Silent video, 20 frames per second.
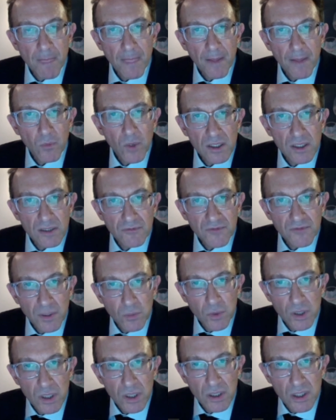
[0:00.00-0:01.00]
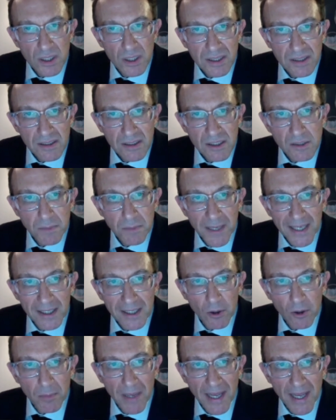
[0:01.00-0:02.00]
Well, if they would have looked at this
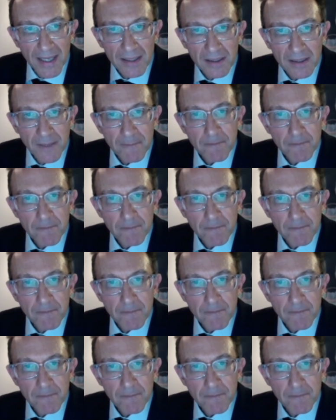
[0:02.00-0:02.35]
biobank,